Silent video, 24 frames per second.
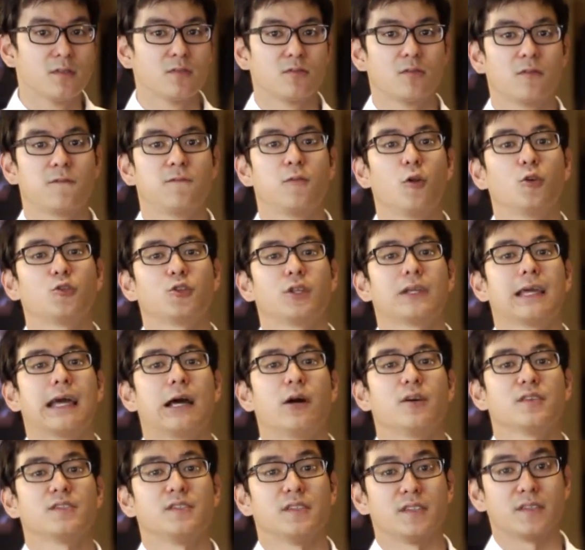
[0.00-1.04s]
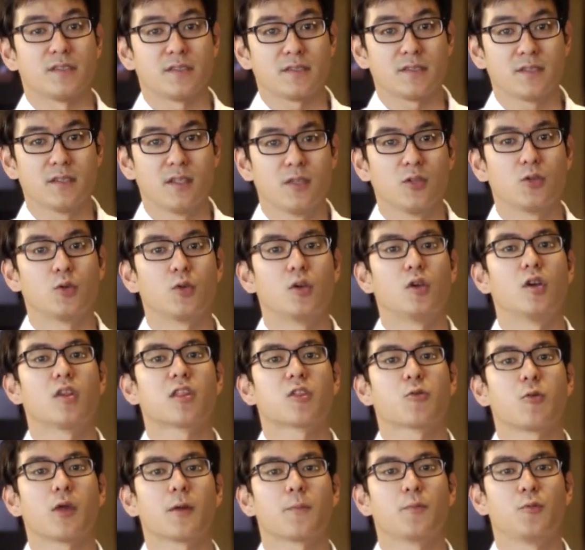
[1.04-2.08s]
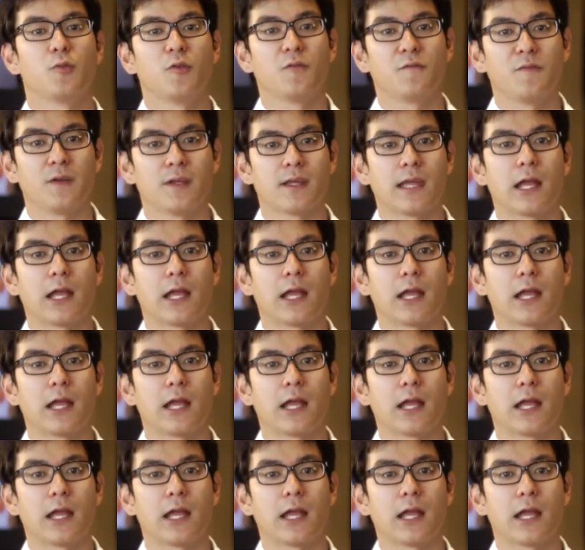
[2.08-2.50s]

to floating houses, to earthquake proofing